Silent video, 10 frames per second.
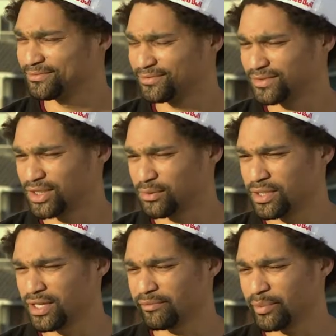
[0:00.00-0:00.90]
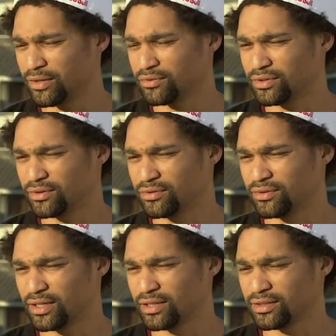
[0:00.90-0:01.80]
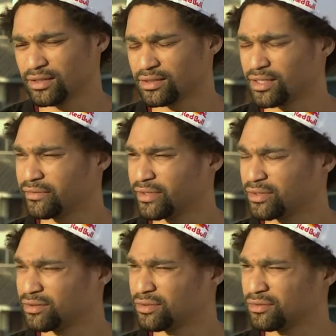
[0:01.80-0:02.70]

of performances. So I want to give in. back also to the kids that doesn't have that, you